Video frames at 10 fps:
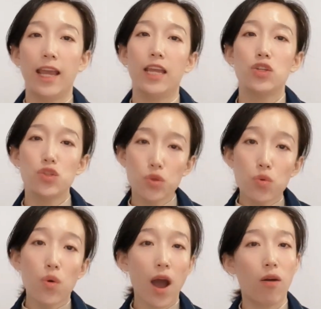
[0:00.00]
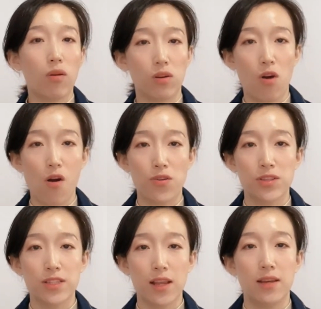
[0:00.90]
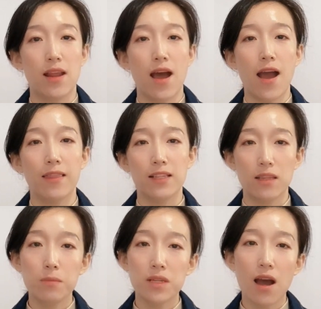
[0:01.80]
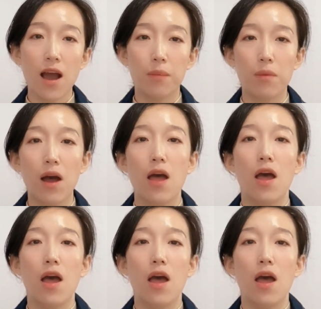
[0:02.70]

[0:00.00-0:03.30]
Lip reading: a 2 hour course and at the same time,